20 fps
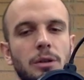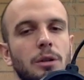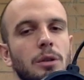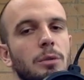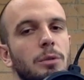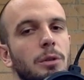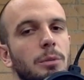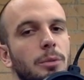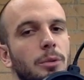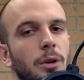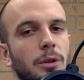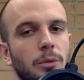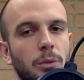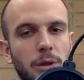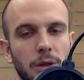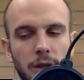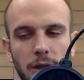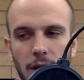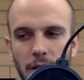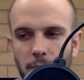I don't want to bore everyone
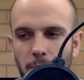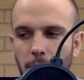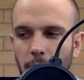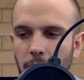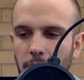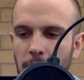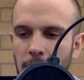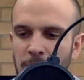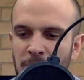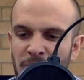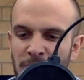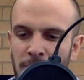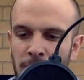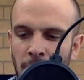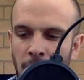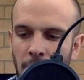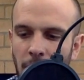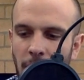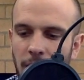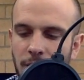to death, but
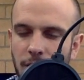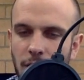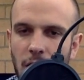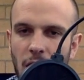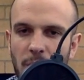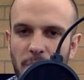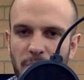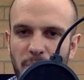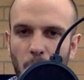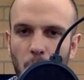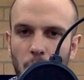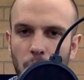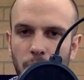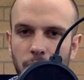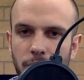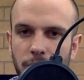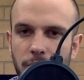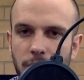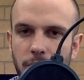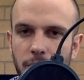it's got
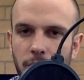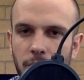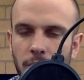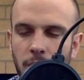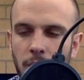boards,